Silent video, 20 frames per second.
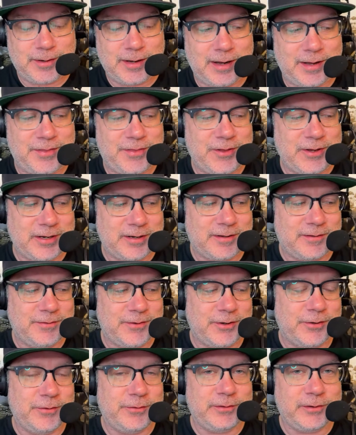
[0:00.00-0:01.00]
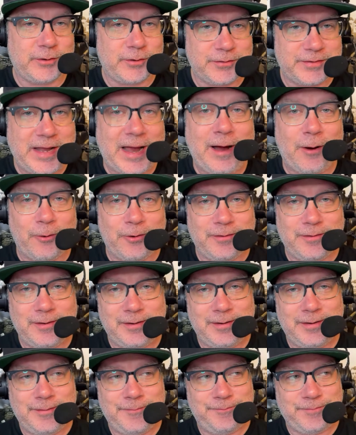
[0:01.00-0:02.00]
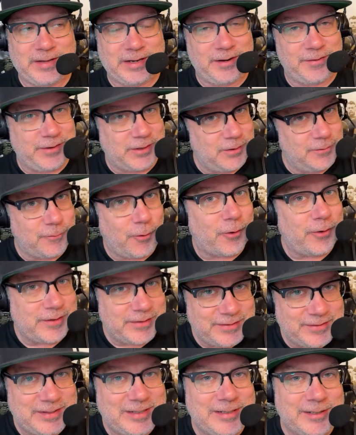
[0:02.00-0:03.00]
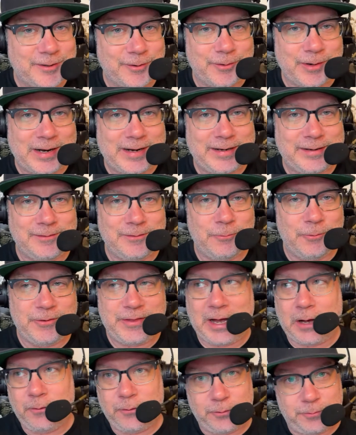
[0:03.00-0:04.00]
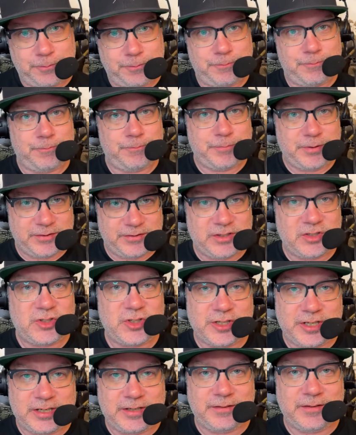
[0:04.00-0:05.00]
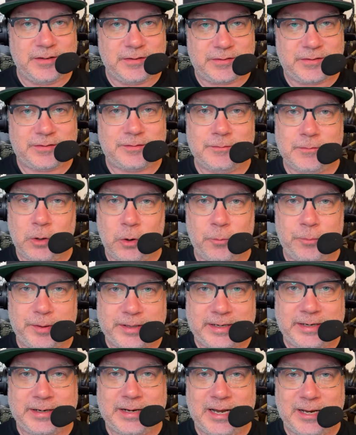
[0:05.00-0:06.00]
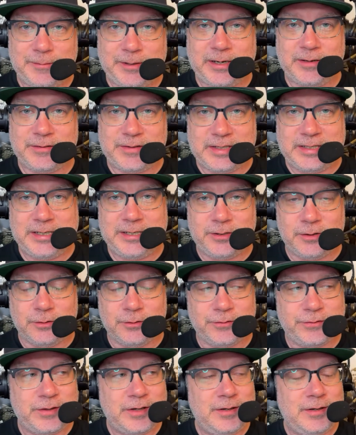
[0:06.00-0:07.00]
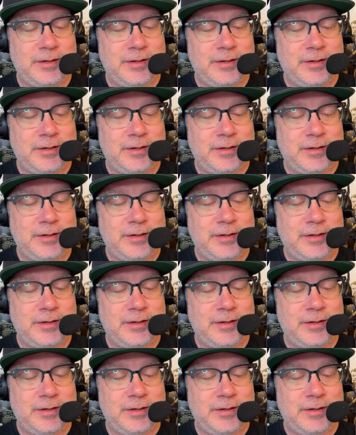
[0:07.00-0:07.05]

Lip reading: I think there is little doubt, and I think you've already seen it, right, with how they're positioning this opening game against the Eagles.